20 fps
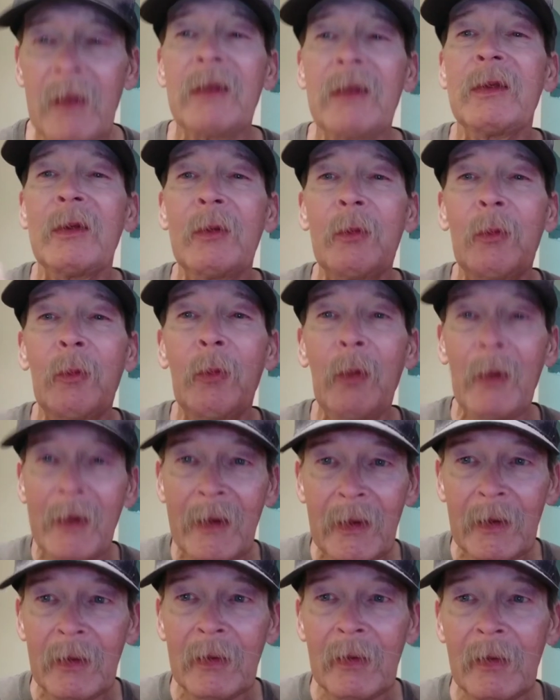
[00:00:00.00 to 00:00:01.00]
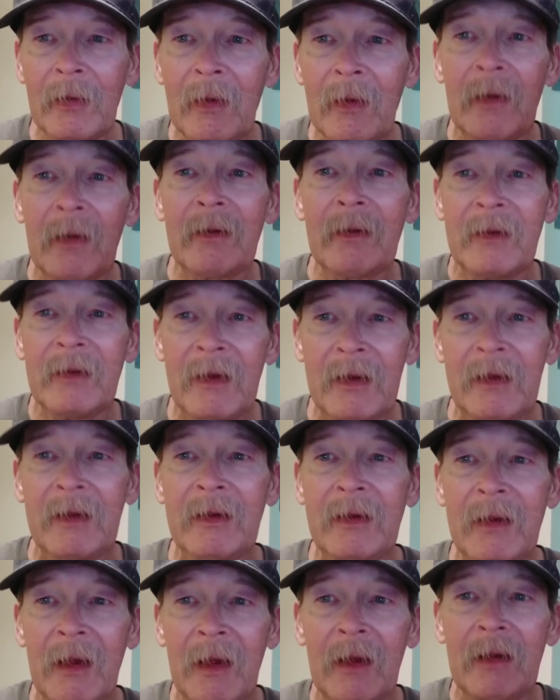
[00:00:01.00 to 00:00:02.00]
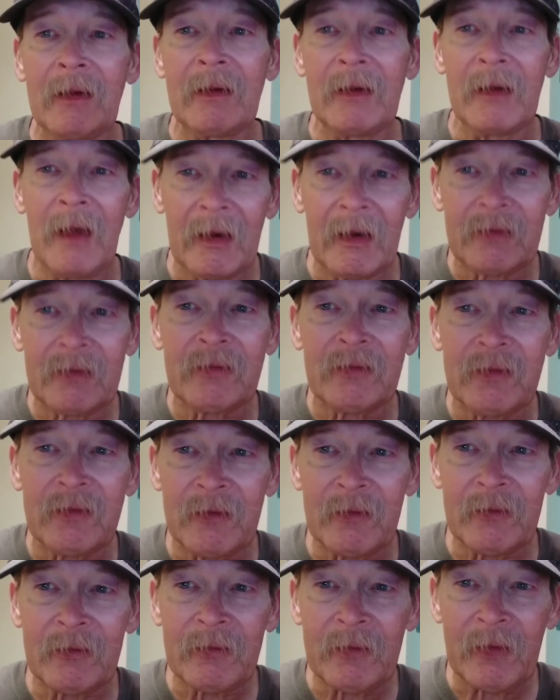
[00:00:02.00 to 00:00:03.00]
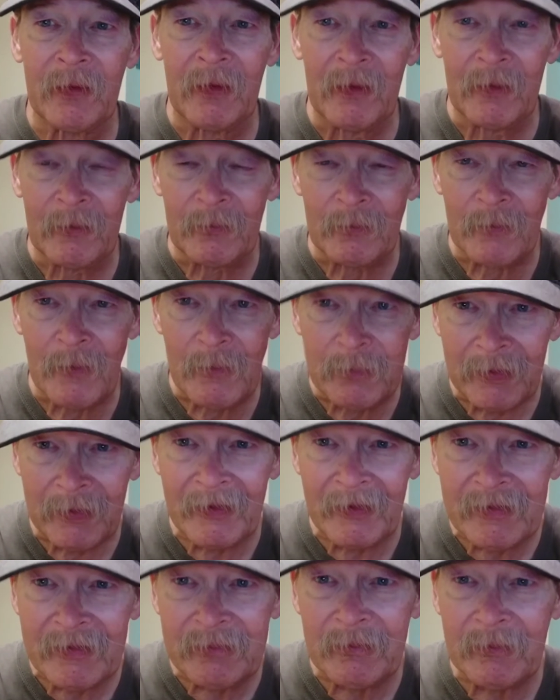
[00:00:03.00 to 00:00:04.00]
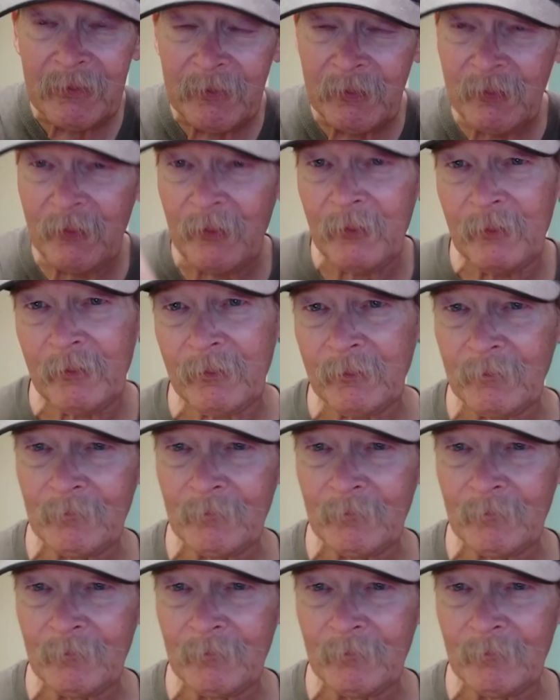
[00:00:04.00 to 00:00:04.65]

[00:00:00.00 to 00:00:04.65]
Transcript: you will need next year's replacement phone.